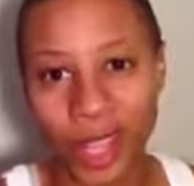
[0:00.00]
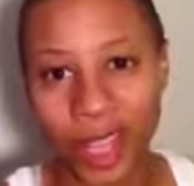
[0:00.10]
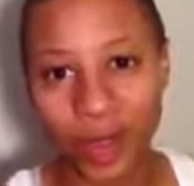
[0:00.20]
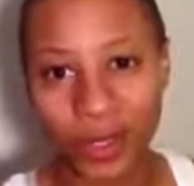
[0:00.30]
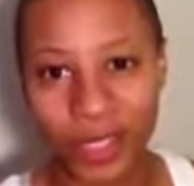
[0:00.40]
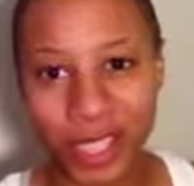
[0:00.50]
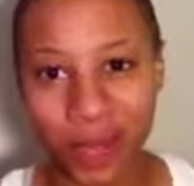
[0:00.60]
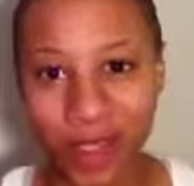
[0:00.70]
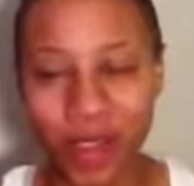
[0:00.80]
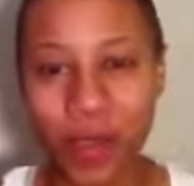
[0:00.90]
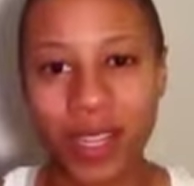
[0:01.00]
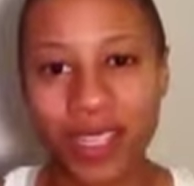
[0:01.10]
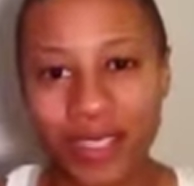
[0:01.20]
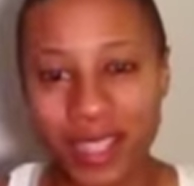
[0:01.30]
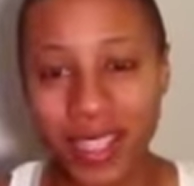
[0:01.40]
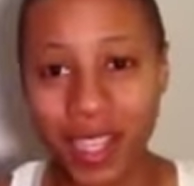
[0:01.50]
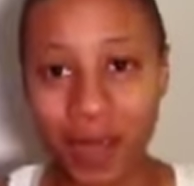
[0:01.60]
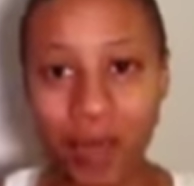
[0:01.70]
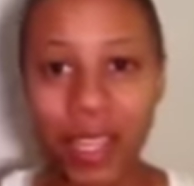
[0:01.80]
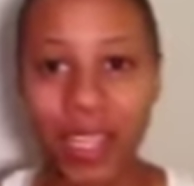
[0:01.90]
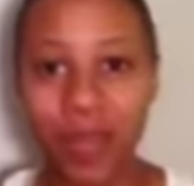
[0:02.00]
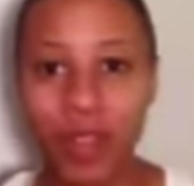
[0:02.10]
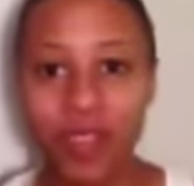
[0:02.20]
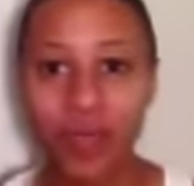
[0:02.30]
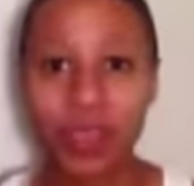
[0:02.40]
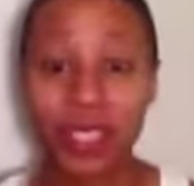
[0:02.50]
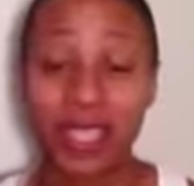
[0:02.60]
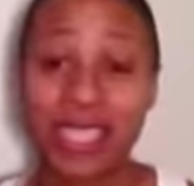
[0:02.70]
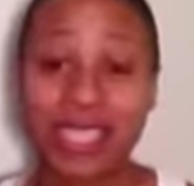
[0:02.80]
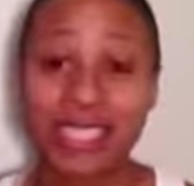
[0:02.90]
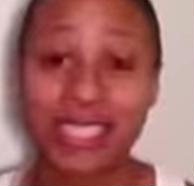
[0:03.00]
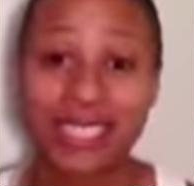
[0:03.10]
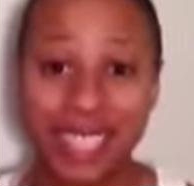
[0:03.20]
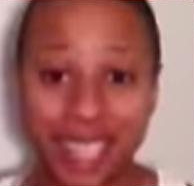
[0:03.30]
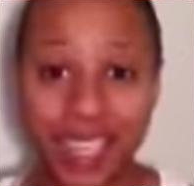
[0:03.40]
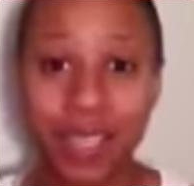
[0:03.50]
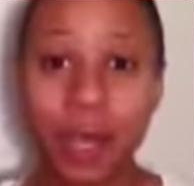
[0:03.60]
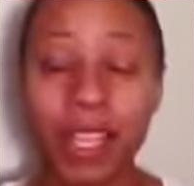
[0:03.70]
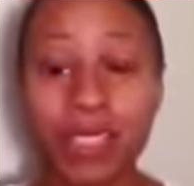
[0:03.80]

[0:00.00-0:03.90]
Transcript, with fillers: Hey, what's up everyone? It's Tenia B coming in from Tenacious City.